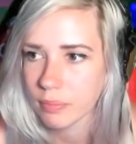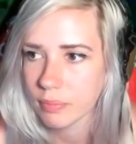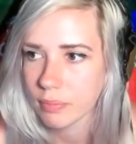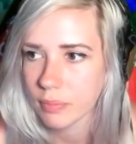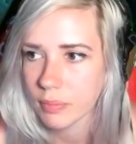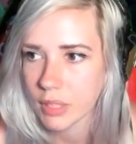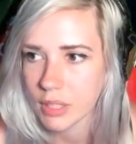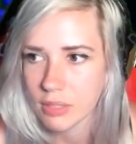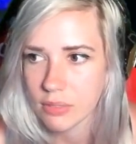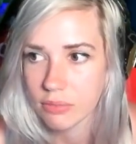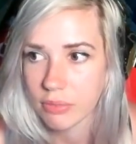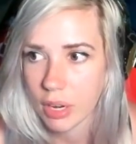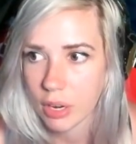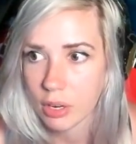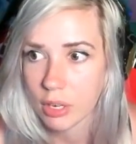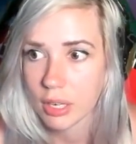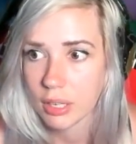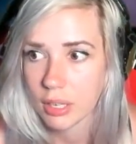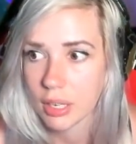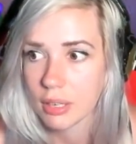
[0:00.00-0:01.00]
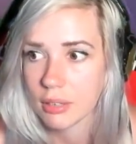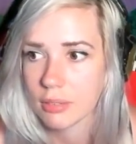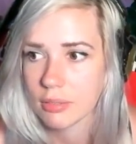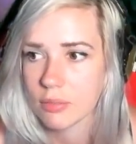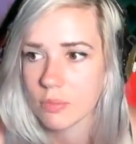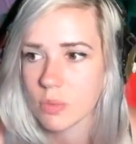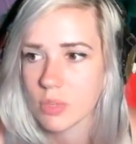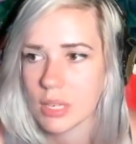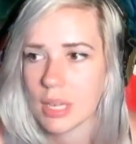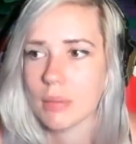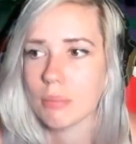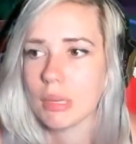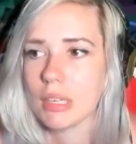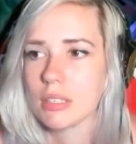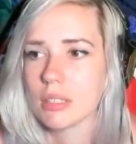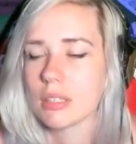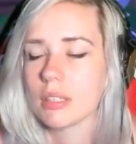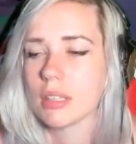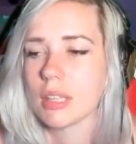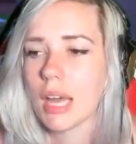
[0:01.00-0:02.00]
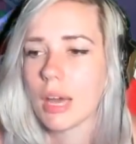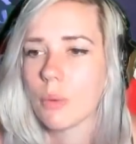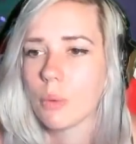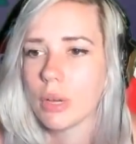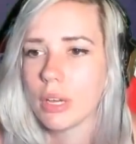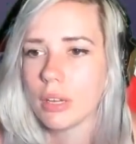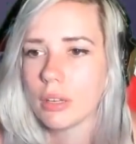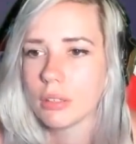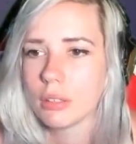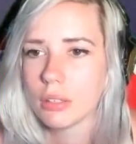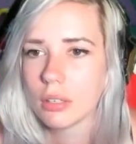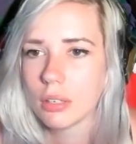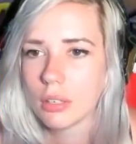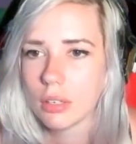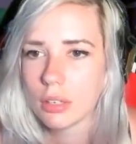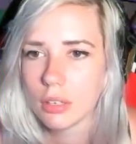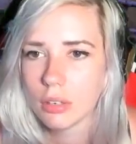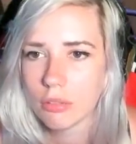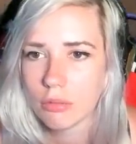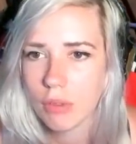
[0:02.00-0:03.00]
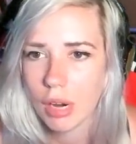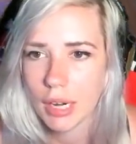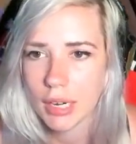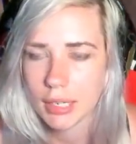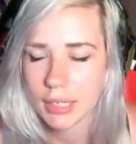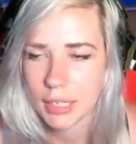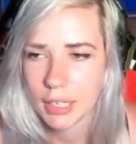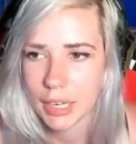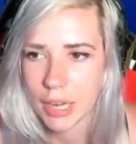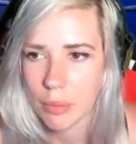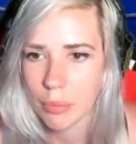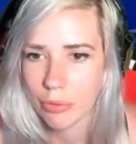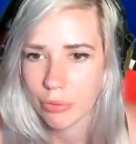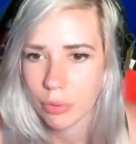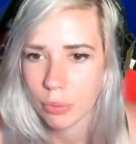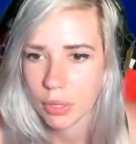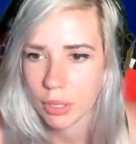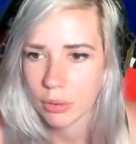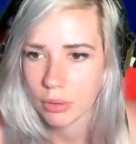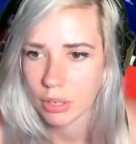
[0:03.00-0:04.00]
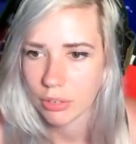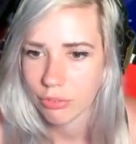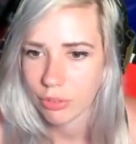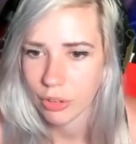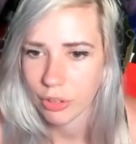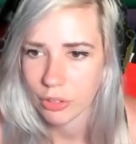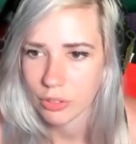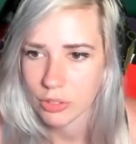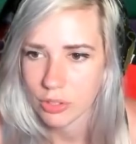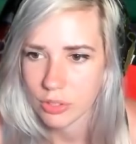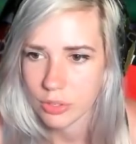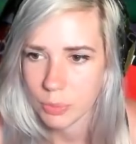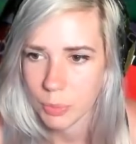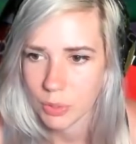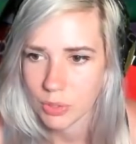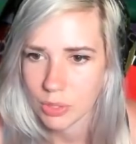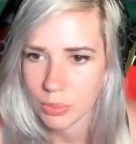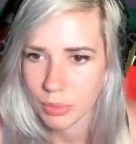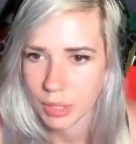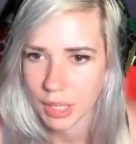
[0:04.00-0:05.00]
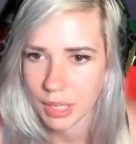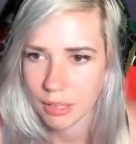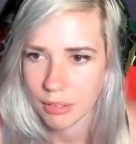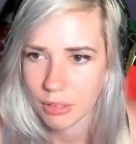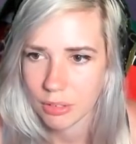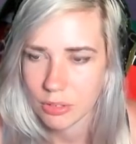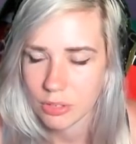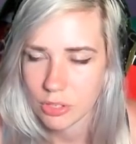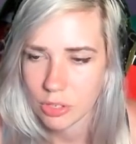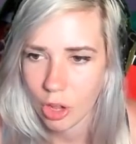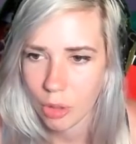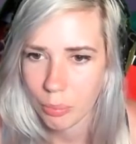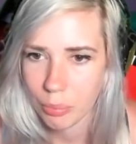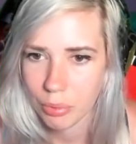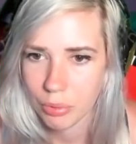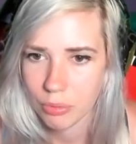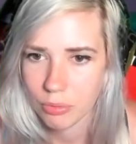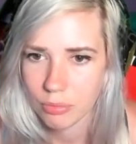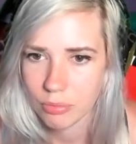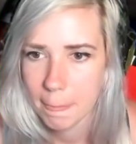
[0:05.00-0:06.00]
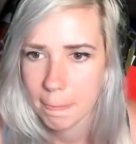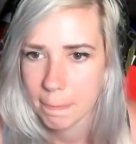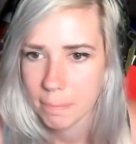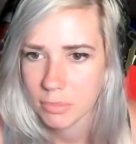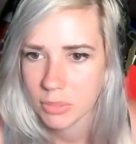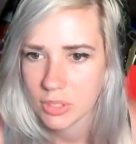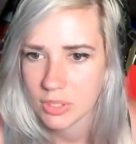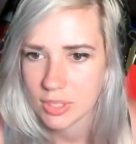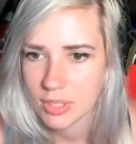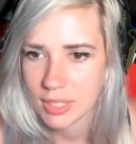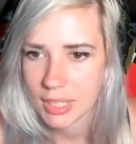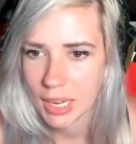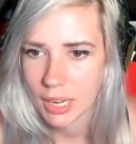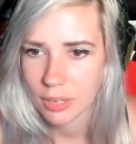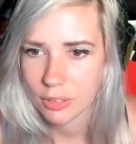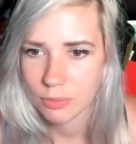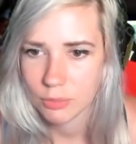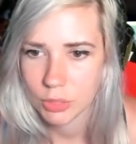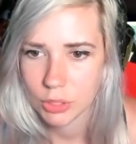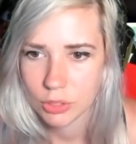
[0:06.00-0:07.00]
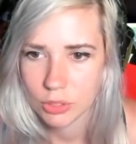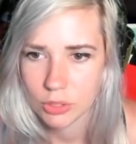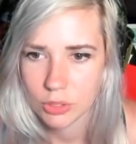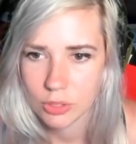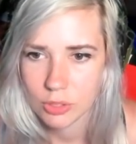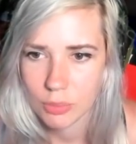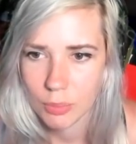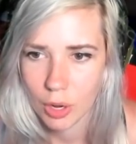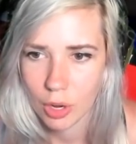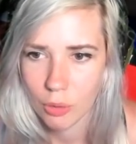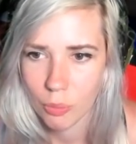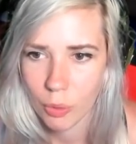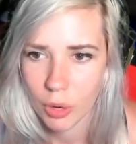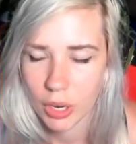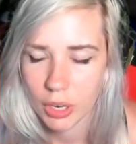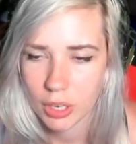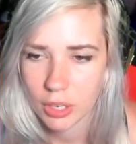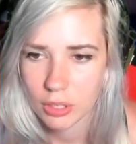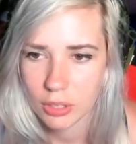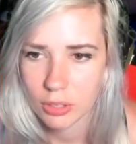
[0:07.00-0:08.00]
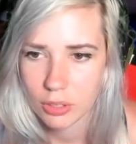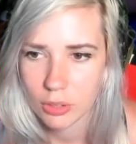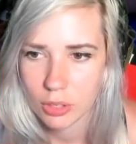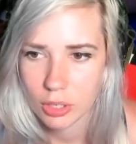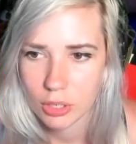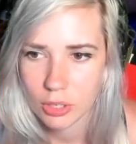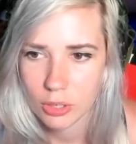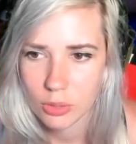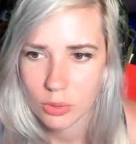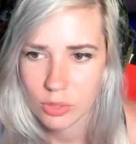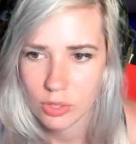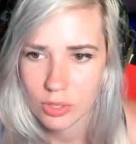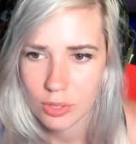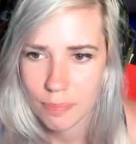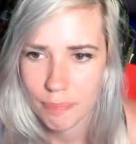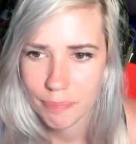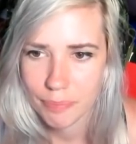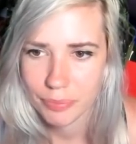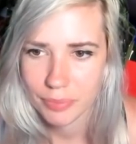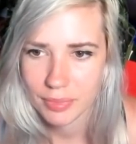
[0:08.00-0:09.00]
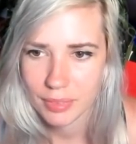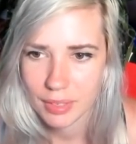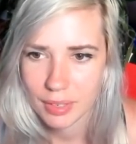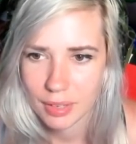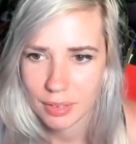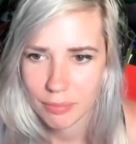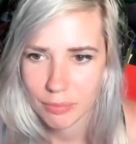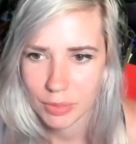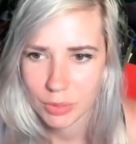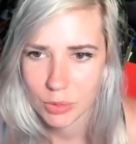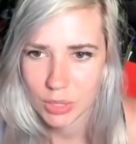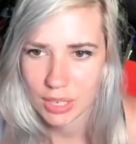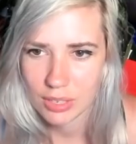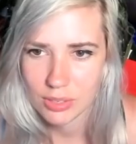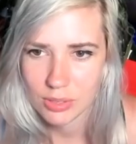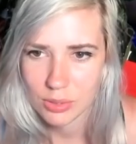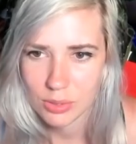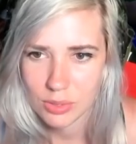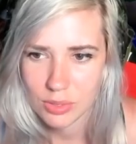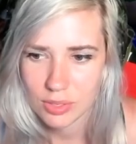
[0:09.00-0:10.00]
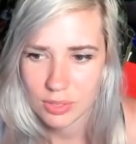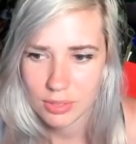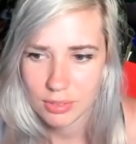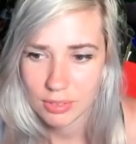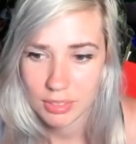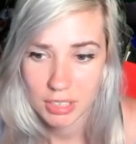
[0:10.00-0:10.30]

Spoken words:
It's very like segmented in that way. Right here, before we go any further, it's just supposed to be like a little stop. You sit down, you could do some homework, you could use some utensils,